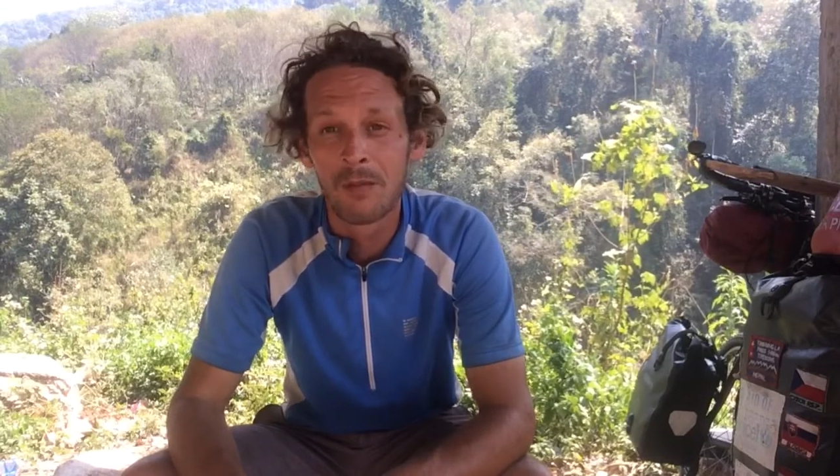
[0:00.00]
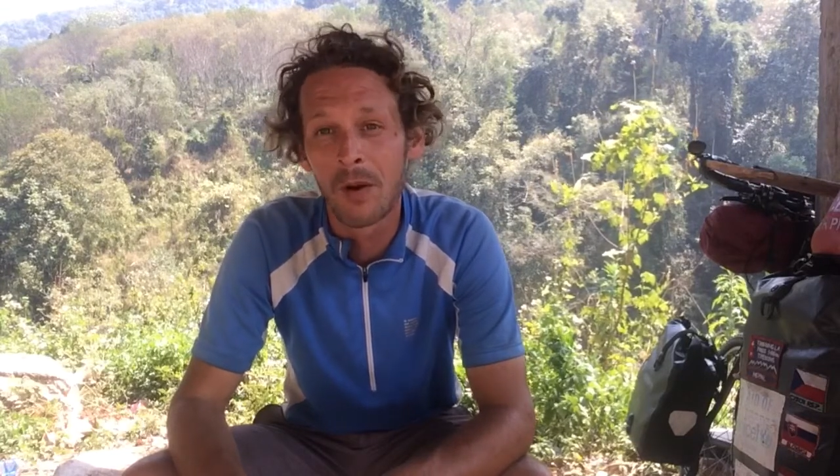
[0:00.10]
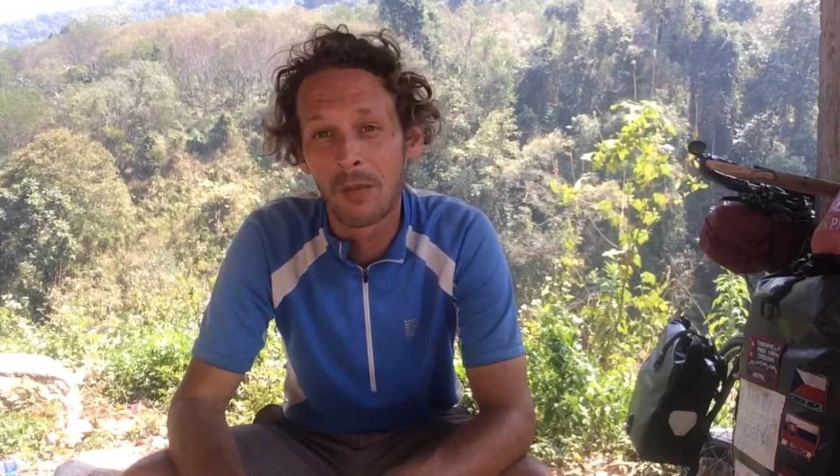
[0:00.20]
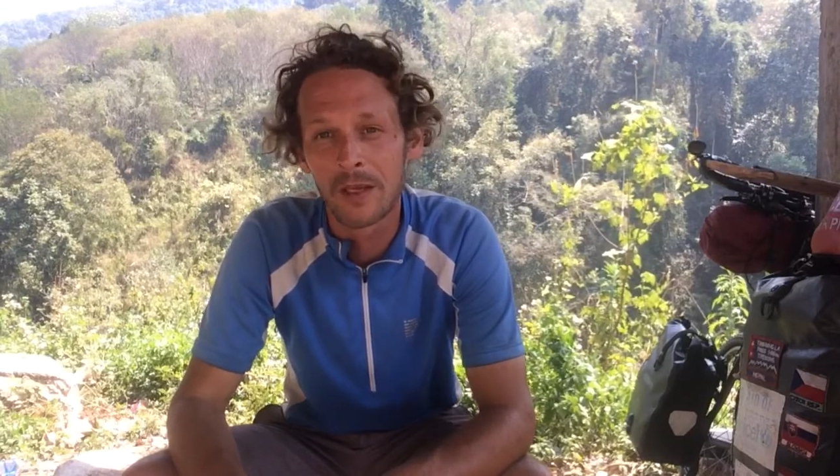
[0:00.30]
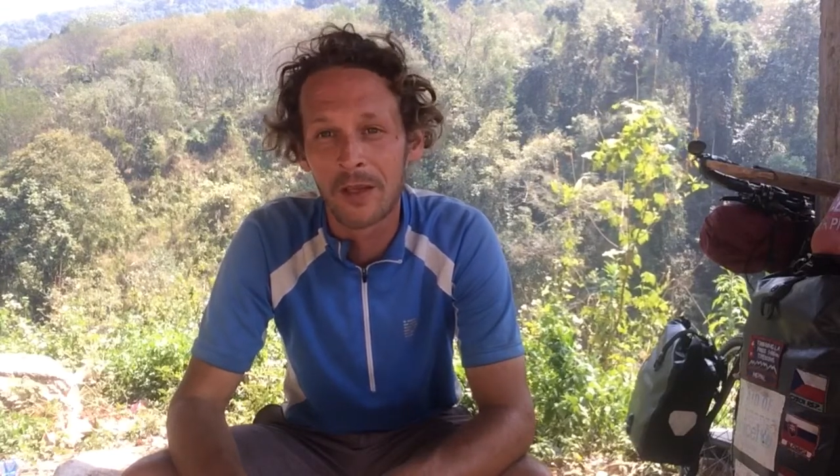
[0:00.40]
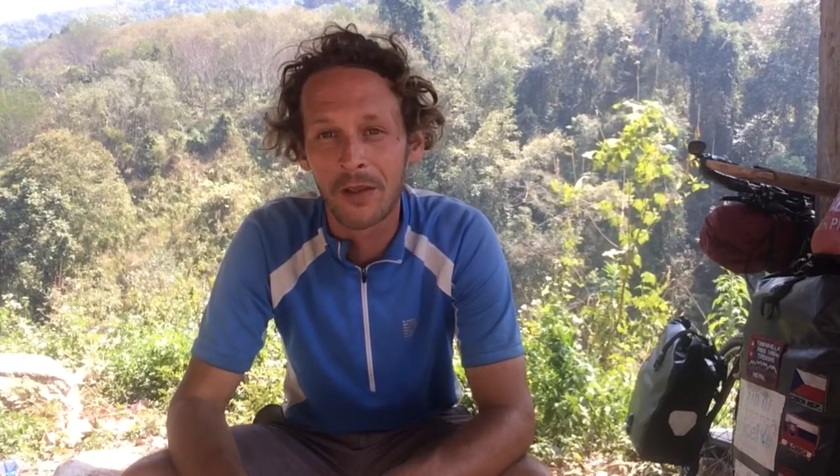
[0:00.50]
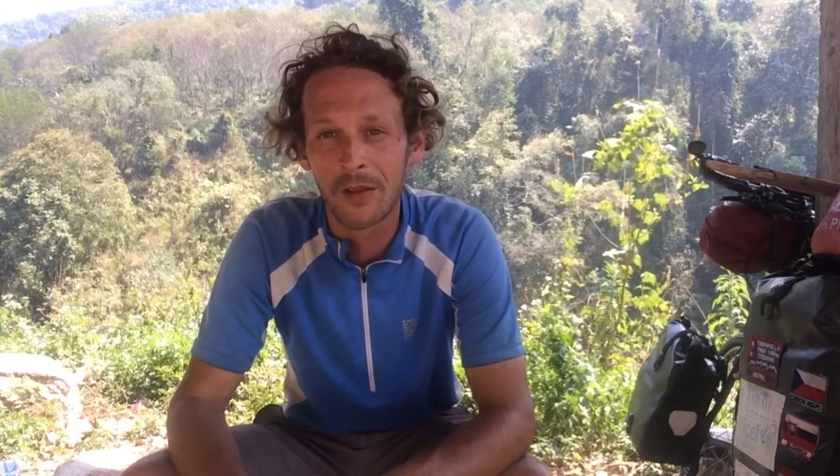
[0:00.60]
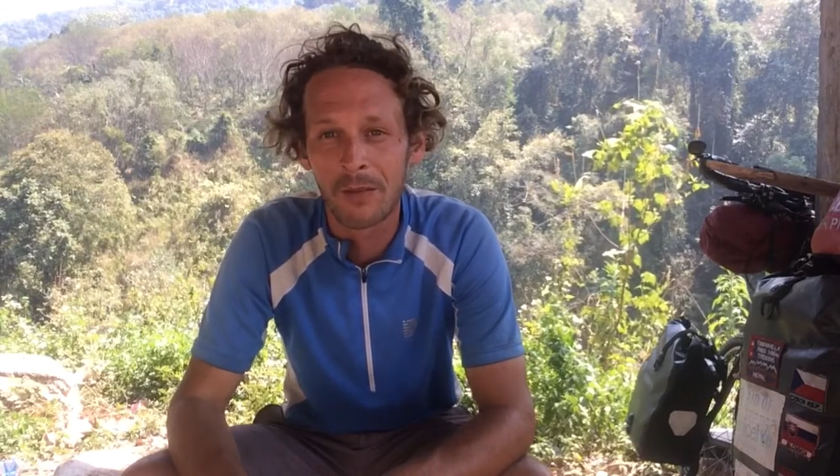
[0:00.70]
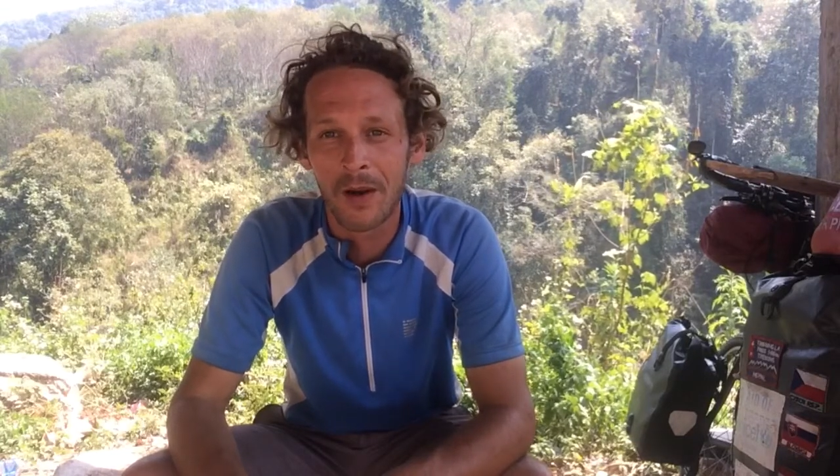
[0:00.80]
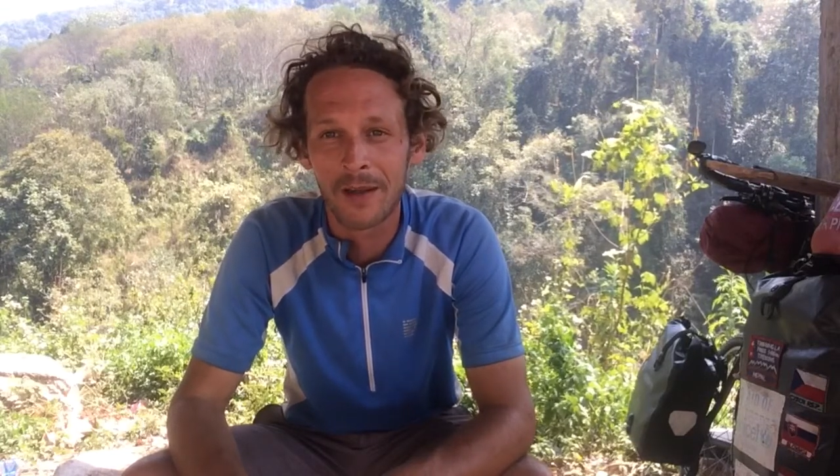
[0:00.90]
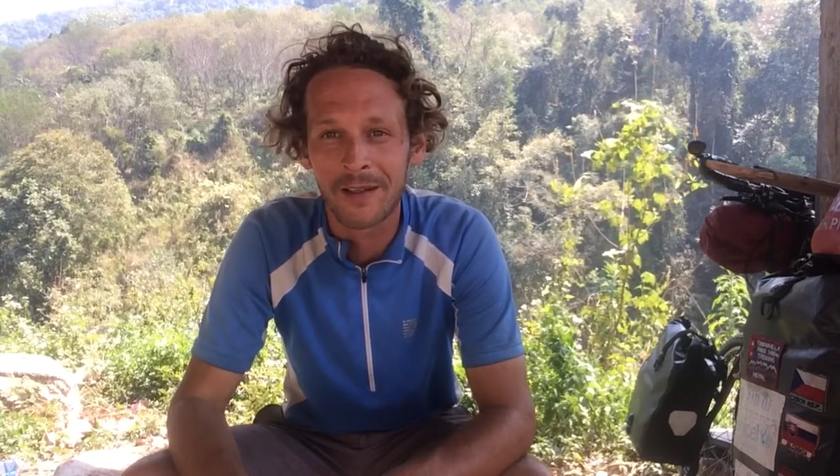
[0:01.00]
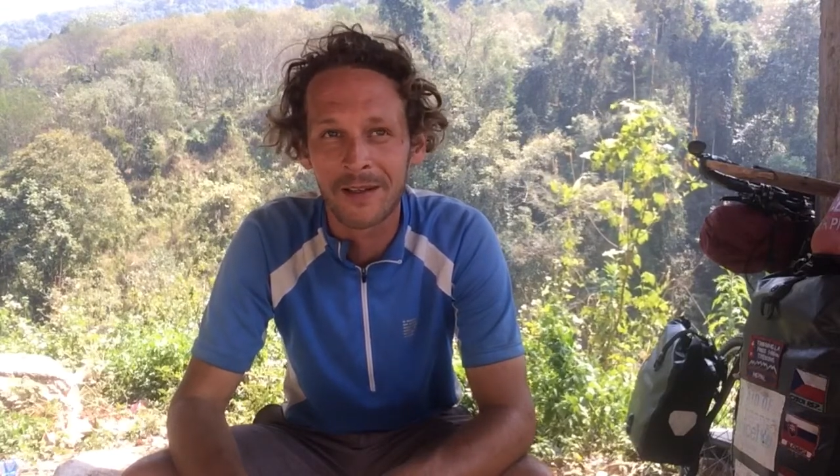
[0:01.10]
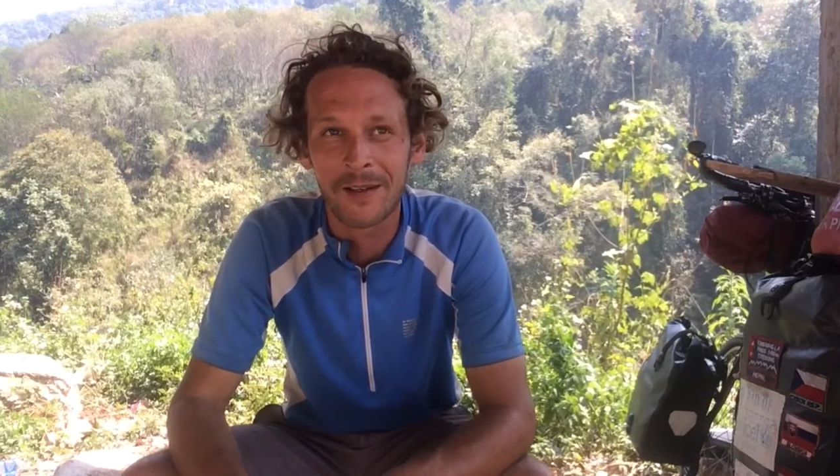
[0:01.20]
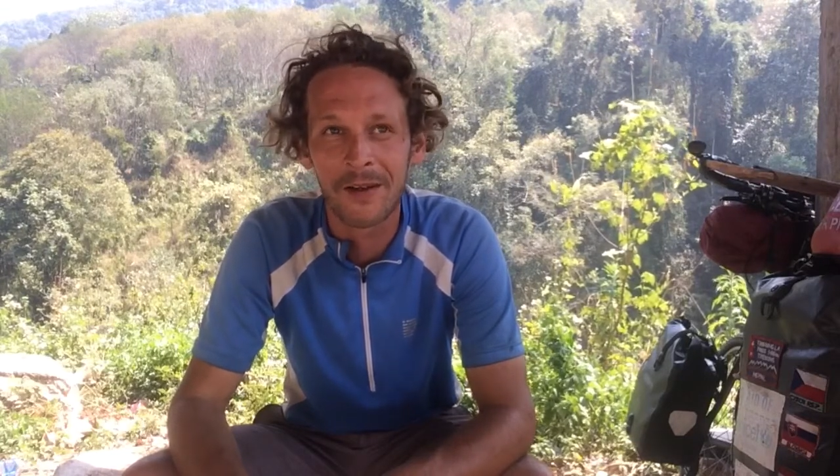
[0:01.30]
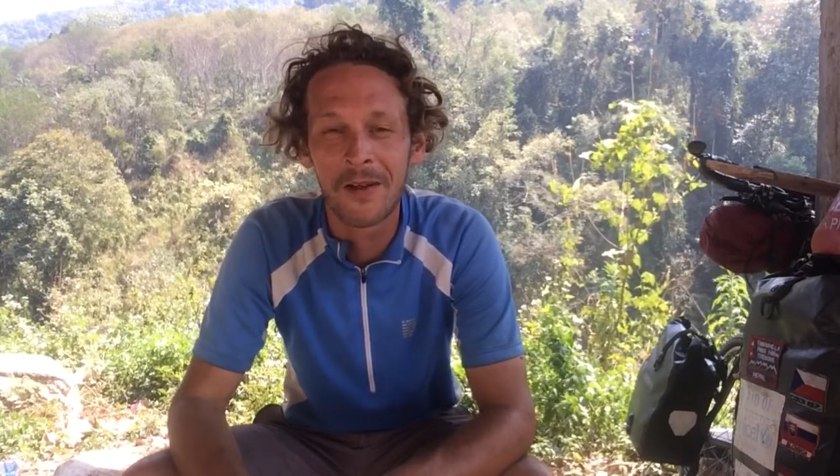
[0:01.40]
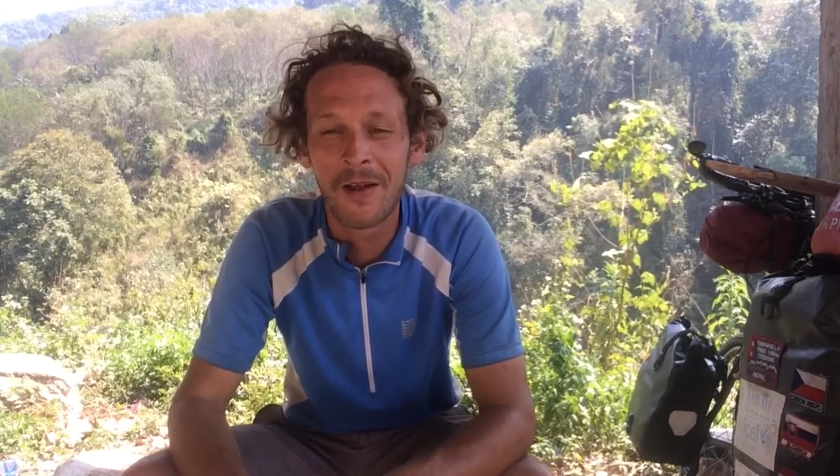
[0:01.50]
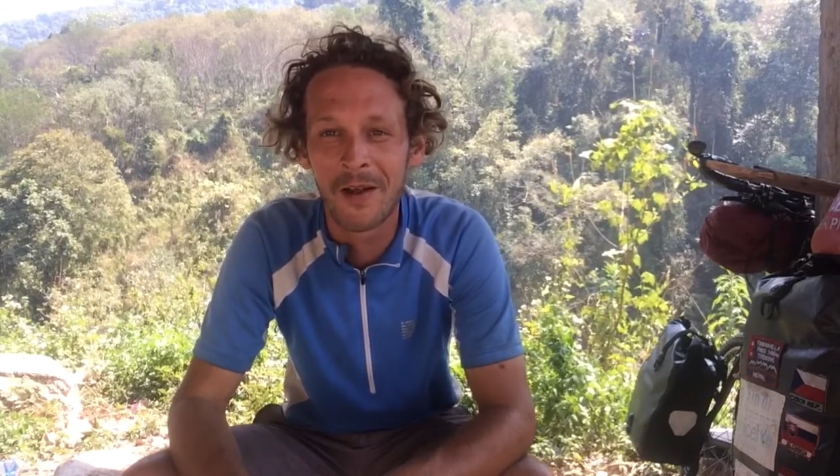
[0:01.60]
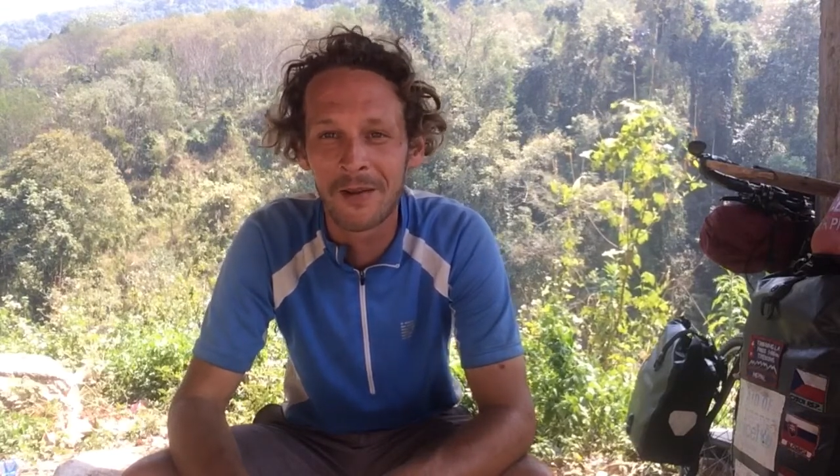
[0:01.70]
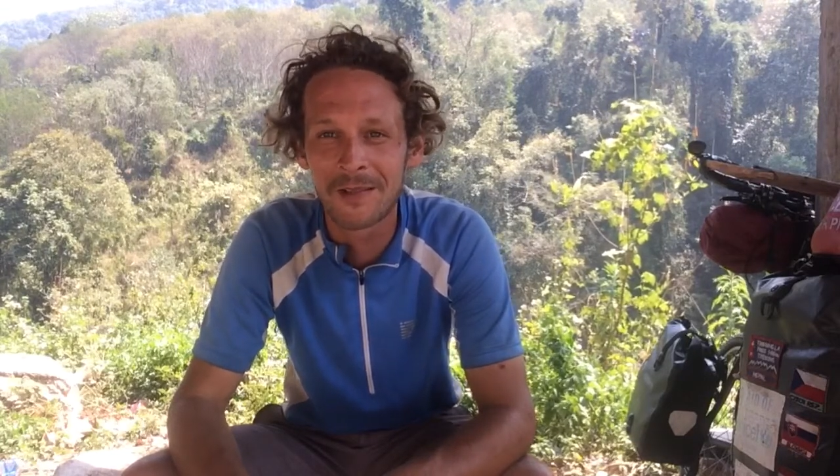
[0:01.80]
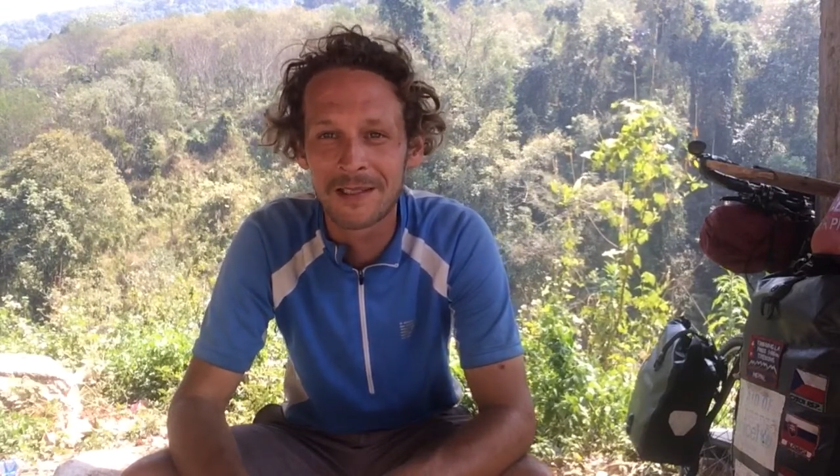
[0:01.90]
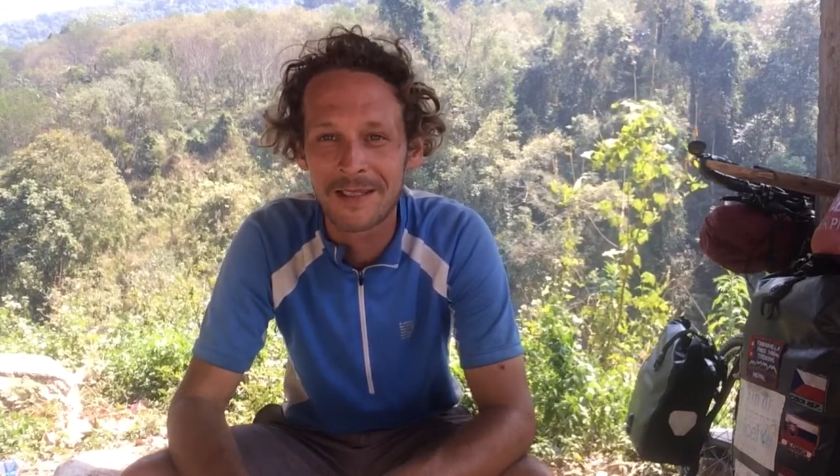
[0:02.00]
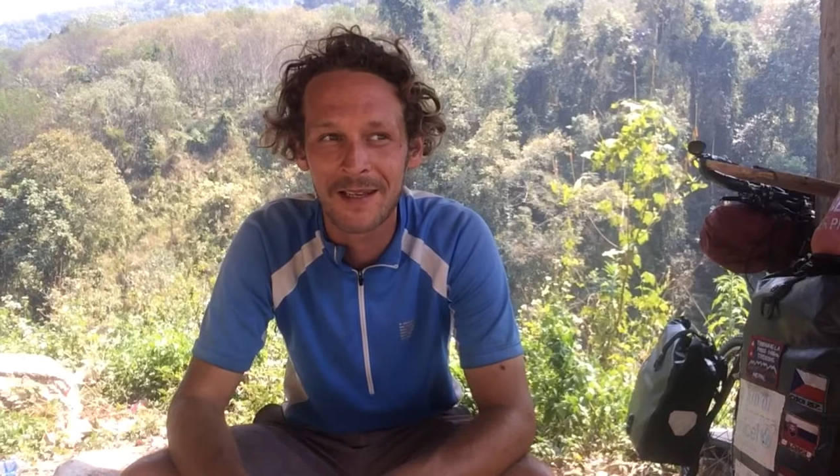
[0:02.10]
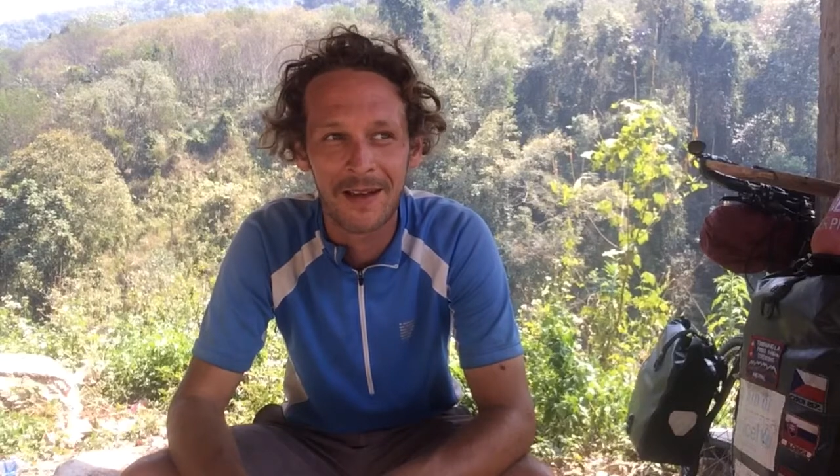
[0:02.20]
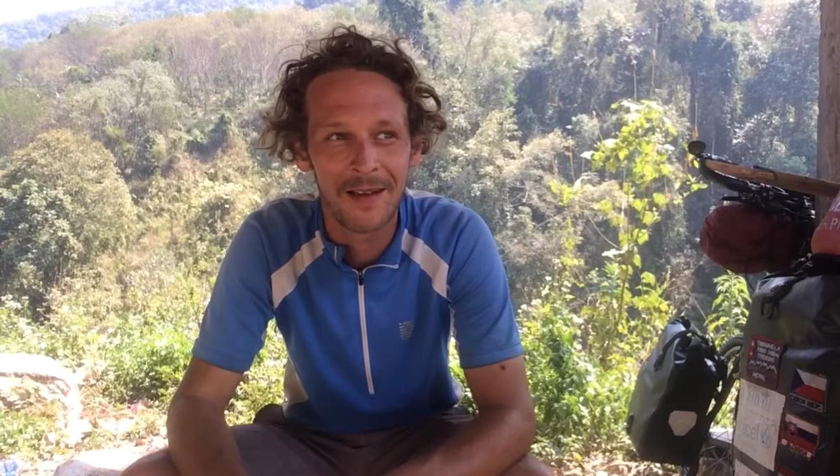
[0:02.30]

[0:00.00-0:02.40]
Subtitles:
probably not the bike, you know. It's